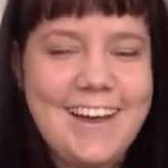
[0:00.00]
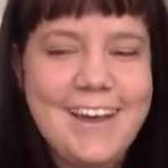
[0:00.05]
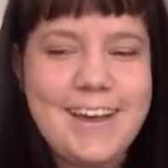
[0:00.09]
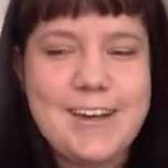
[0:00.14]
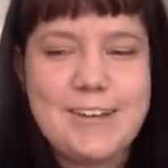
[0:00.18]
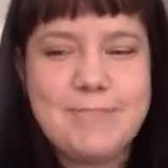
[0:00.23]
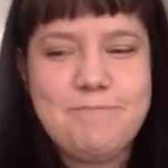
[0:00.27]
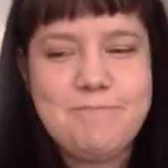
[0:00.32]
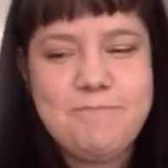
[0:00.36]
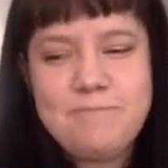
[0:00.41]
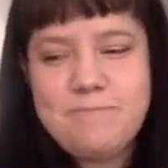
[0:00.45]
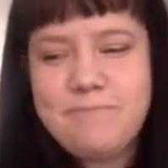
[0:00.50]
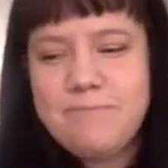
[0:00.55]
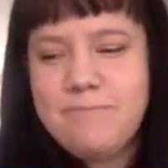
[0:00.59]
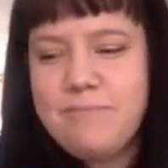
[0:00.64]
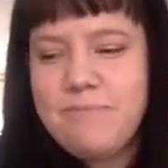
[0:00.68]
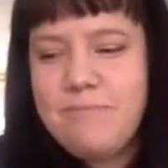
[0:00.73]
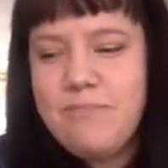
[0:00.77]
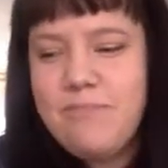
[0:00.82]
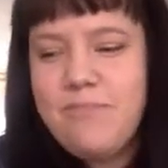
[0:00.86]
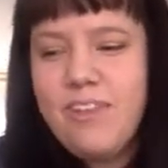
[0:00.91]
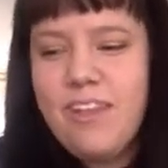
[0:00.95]
um,
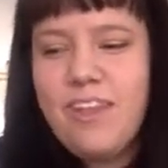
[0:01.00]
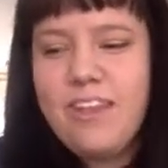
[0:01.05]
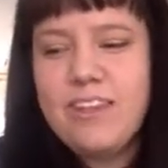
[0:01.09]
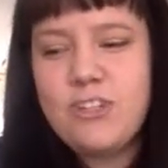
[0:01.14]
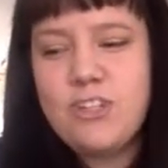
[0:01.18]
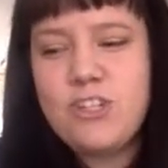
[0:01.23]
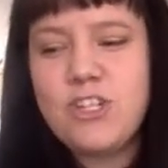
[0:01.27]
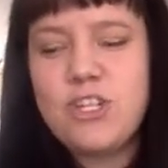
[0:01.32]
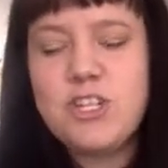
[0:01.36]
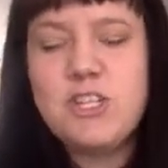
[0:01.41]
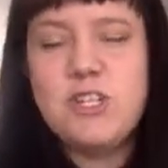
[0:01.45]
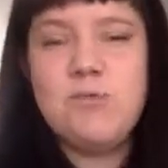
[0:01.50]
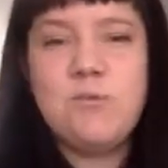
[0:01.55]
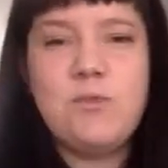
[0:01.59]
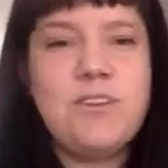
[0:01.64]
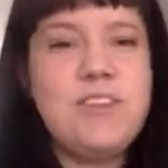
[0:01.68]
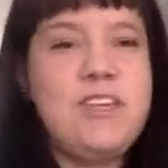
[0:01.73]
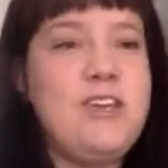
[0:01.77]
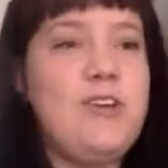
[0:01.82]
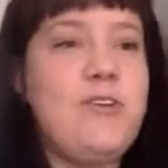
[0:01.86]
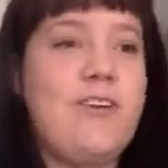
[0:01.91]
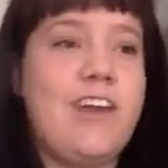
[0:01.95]
she's
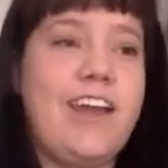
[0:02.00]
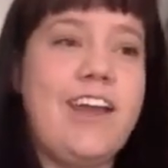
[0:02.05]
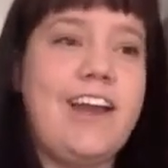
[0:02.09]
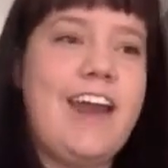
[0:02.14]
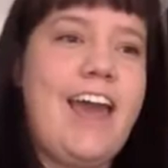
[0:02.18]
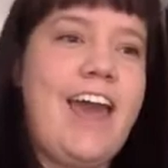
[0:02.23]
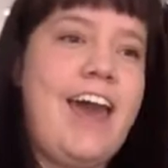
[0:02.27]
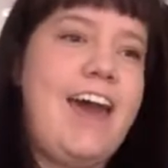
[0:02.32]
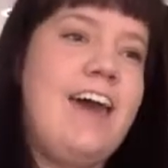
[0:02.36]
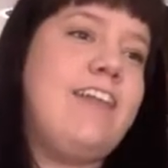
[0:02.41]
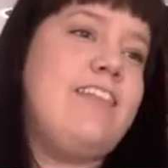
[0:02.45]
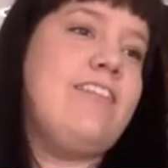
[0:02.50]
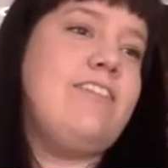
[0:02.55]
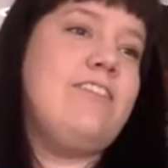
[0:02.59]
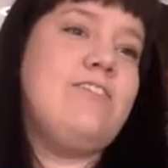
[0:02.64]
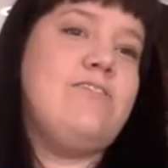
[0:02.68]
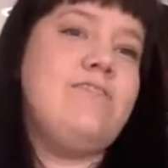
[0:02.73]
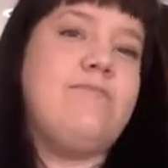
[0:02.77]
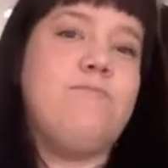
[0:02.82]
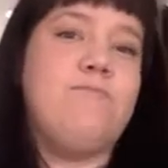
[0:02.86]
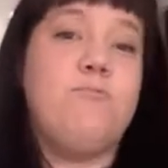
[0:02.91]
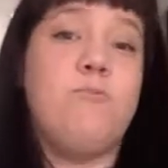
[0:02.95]
really great at
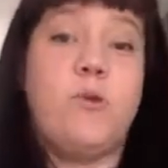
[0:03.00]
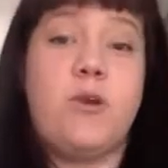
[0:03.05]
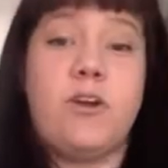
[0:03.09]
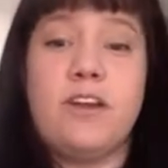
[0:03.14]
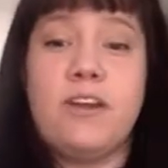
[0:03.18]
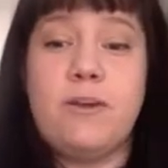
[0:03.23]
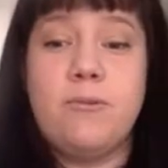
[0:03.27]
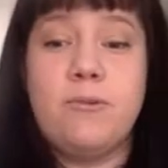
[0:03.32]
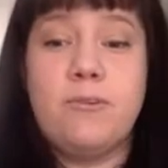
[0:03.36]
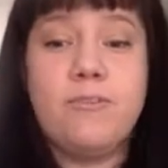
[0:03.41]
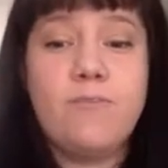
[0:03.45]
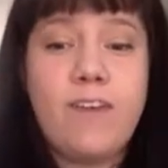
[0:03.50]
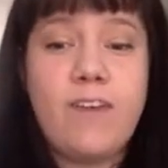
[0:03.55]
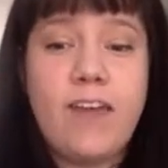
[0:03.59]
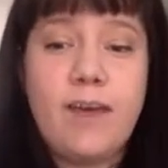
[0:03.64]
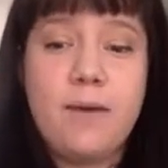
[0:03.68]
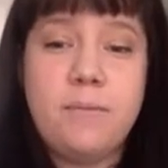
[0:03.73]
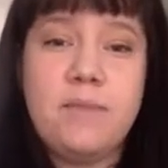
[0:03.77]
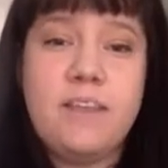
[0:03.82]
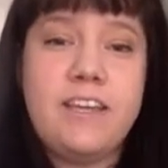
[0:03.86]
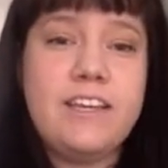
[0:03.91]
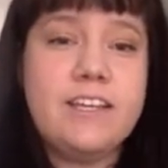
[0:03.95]
working with
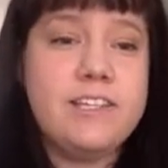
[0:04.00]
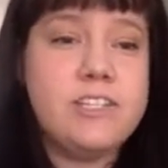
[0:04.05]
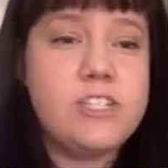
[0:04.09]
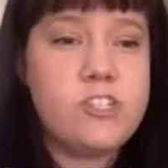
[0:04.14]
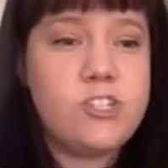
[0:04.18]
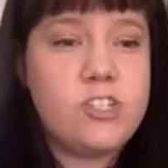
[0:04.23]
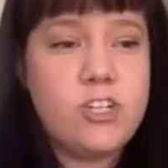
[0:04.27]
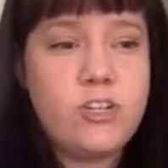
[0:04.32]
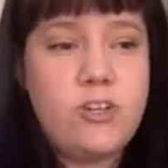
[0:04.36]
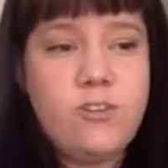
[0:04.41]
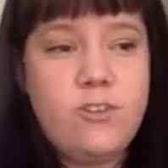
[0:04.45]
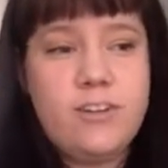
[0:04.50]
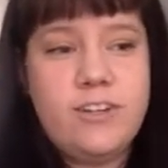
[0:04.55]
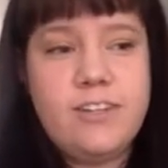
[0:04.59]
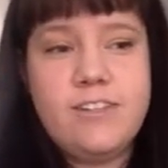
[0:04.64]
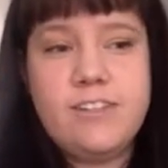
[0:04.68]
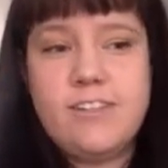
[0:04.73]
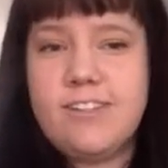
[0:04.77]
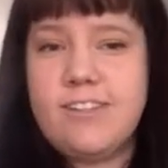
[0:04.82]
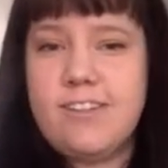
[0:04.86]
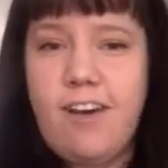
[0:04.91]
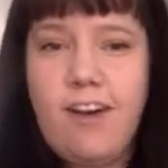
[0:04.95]
families
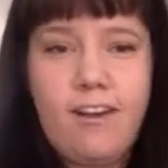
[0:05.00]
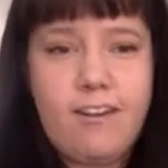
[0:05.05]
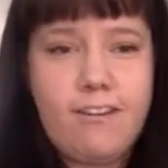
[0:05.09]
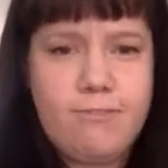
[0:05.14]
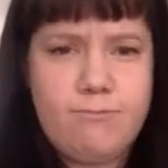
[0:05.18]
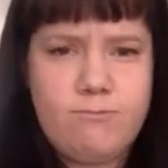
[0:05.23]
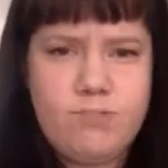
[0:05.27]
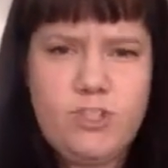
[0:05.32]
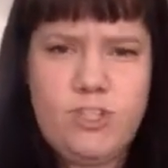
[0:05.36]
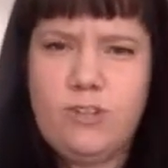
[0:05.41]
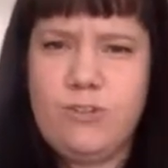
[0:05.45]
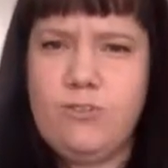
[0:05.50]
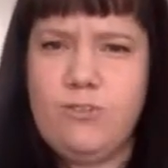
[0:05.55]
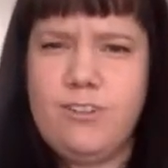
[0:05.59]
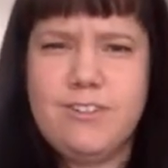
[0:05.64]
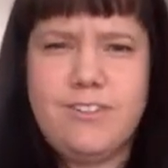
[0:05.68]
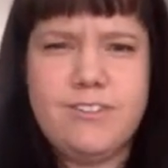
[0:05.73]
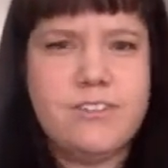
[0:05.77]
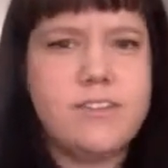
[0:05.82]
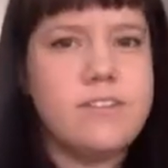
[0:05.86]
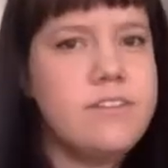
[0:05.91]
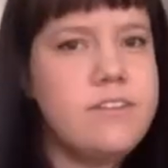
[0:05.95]
children's talk
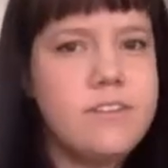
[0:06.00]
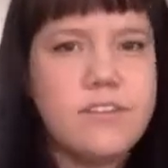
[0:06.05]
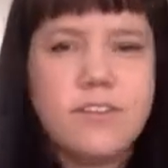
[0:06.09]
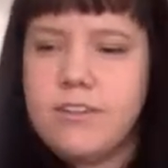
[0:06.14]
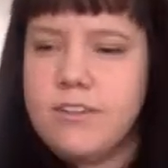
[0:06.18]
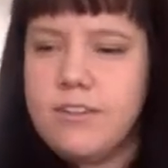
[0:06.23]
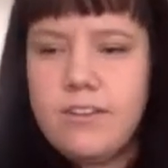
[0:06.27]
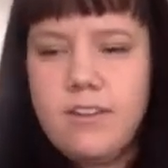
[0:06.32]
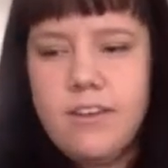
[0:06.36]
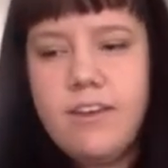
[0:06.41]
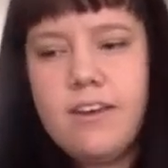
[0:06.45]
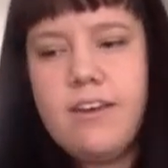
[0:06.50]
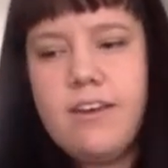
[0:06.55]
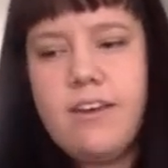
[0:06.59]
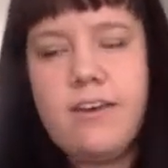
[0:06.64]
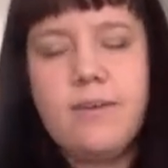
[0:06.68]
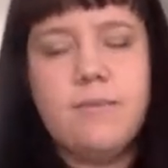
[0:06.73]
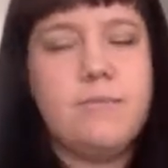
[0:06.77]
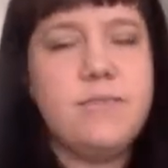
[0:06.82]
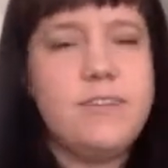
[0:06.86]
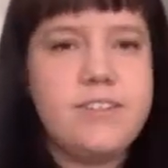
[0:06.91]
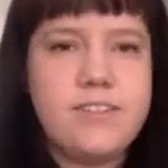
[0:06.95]
children's
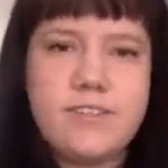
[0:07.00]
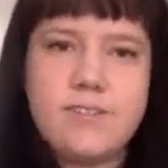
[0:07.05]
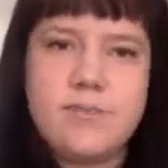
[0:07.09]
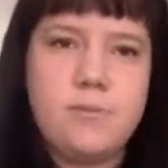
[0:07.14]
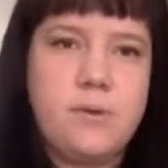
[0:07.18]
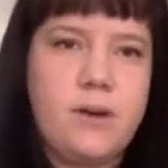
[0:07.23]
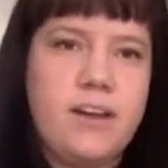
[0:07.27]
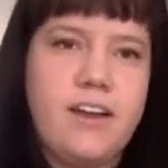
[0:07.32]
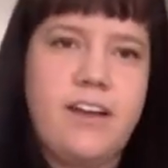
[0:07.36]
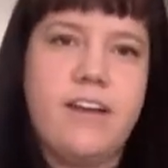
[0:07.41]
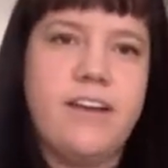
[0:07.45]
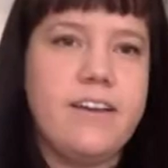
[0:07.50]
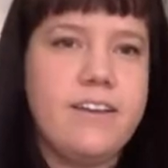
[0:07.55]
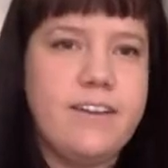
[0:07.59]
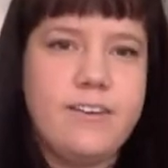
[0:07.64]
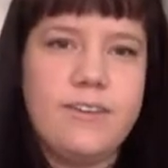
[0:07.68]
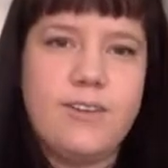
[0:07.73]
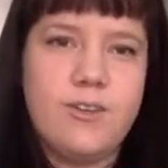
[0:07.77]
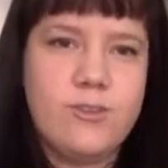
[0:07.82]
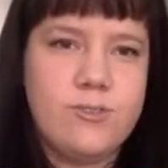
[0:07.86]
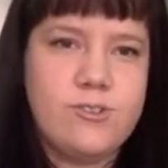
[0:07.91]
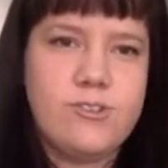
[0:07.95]
um, this is why
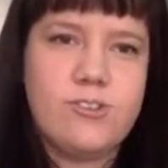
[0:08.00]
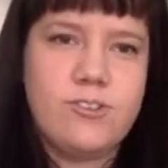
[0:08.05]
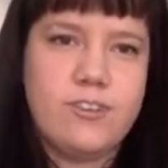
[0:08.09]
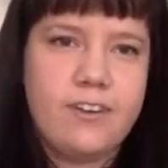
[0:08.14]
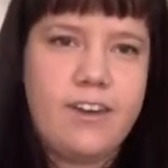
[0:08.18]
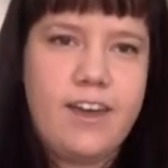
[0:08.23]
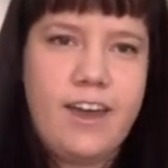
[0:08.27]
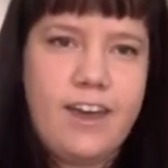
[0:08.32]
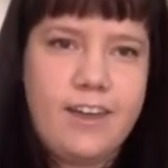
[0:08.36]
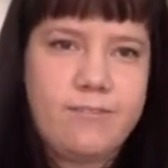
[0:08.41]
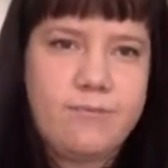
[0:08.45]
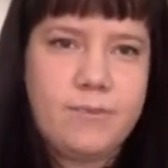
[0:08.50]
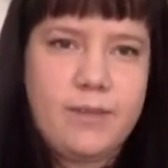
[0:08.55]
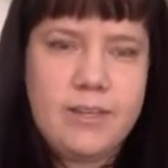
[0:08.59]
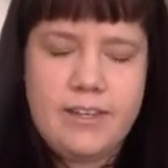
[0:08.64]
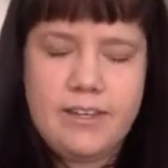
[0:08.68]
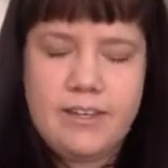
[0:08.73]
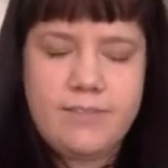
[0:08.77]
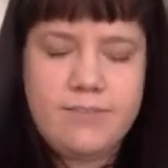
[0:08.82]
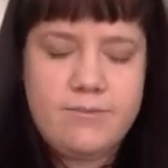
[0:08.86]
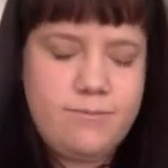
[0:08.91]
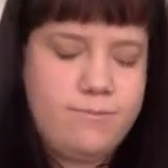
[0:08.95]
you shouldn't have
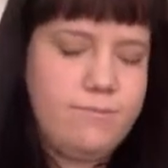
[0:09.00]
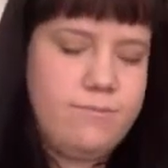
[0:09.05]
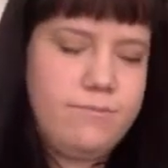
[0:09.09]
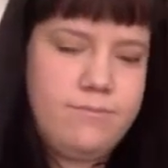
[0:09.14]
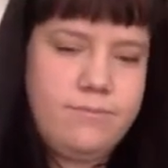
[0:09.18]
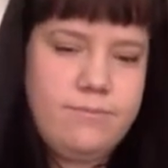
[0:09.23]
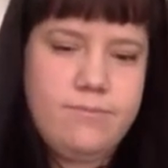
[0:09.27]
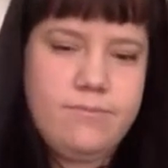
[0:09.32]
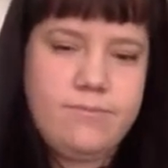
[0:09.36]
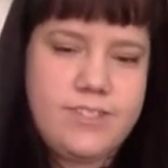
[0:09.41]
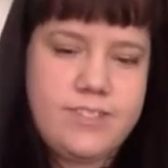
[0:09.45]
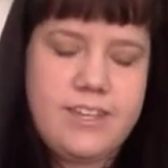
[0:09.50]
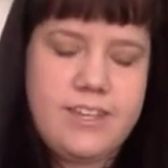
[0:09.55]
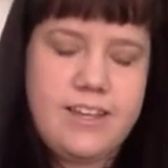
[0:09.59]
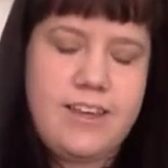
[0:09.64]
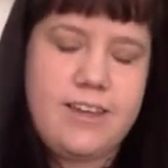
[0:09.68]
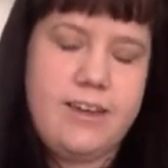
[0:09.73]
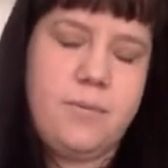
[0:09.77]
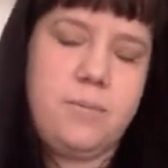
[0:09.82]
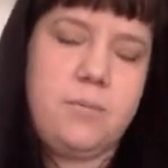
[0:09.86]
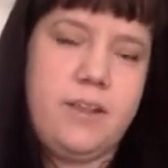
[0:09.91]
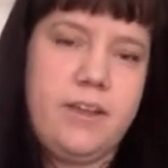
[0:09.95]
me
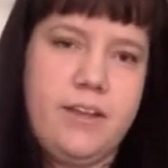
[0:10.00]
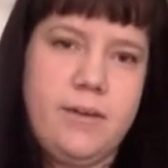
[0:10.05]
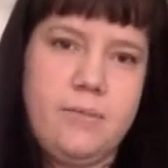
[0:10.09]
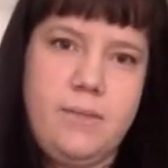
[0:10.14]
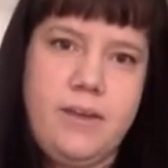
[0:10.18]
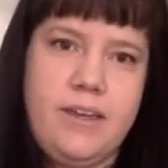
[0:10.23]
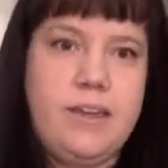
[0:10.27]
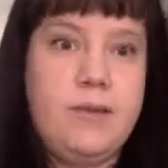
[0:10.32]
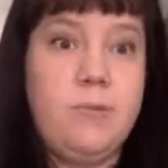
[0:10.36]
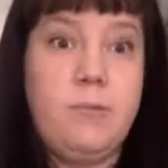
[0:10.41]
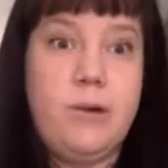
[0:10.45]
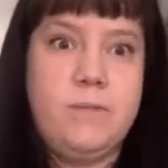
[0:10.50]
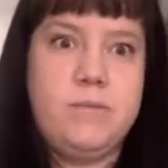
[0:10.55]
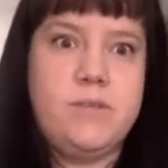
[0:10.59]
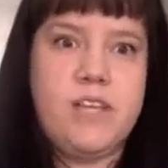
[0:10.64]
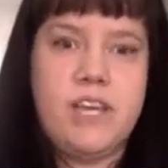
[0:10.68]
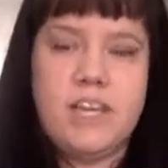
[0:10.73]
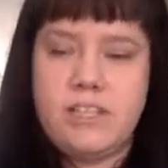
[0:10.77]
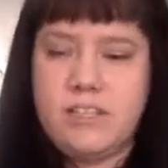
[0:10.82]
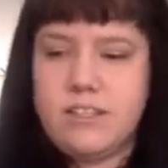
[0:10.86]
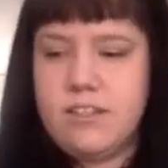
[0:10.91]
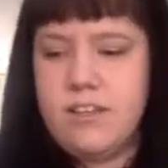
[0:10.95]
staying up late and making
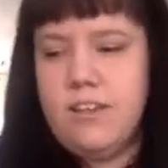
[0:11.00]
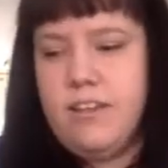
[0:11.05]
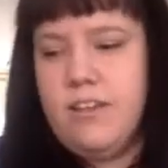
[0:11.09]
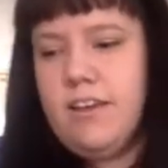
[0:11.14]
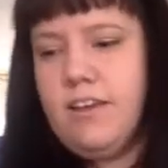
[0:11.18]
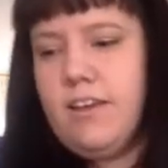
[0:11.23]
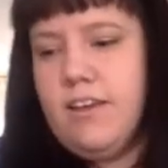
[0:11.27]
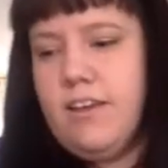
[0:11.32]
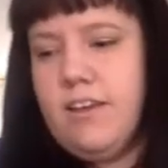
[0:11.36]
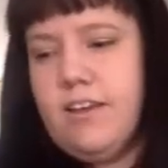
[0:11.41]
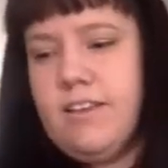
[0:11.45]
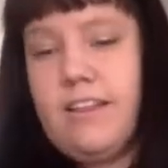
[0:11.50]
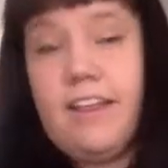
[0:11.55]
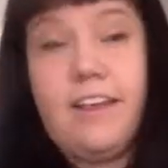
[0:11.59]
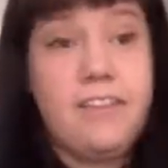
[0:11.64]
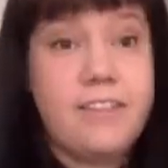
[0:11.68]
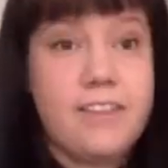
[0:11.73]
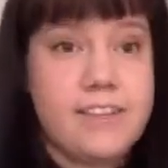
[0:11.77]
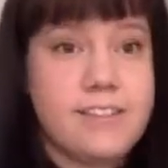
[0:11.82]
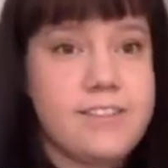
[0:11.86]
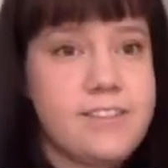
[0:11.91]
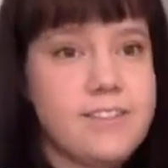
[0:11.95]
websites
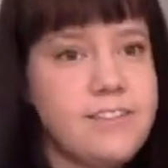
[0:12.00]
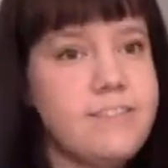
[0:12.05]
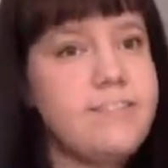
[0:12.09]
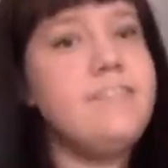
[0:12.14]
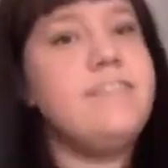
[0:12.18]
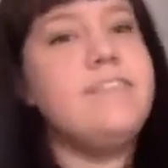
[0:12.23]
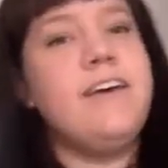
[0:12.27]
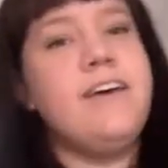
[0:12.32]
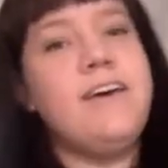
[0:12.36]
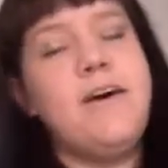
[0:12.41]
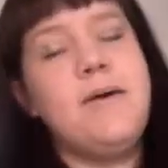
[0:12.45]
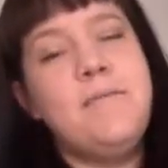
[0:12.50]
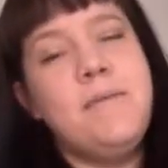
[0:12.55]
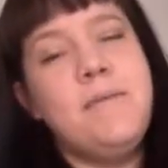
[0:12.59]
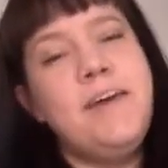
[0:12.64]
like this um,